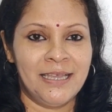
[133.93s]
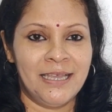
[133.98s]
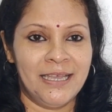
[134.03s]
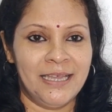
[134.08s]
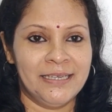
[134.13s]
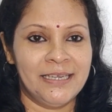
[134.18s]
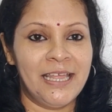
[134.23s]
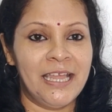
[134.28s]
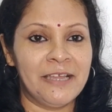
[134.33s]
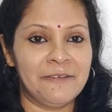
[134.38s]

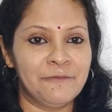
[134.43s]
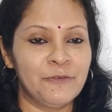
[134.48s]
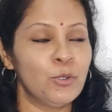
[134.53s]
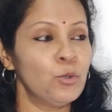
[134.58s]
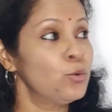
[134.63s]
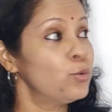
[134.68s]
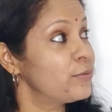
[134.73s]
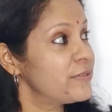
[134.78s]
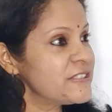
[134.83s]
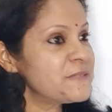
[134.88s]
and have
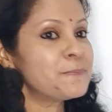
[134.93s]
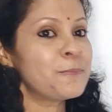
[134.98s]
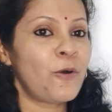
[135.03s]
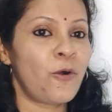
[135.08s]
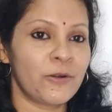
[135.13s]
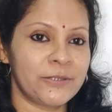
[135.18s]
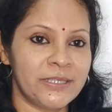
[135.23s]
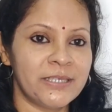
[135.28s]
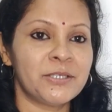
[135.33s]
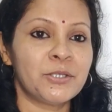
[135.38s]
you
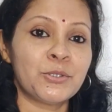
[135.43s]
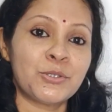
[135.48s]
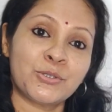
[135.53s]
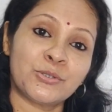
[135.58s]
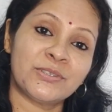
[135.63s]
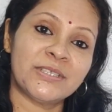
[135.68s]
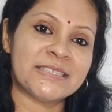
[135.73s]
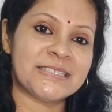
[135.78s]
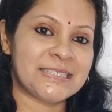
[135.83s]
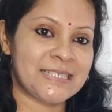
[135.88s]
responded to
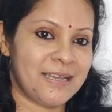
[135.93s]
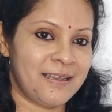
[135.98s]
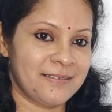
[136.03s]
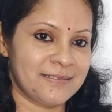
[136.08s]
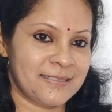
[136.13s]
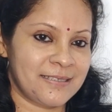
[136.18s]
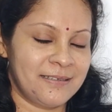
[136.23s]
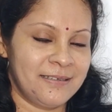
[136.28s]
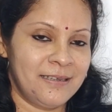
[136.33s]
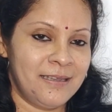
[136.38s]
the
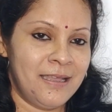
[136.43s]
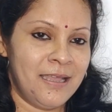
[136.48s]
task.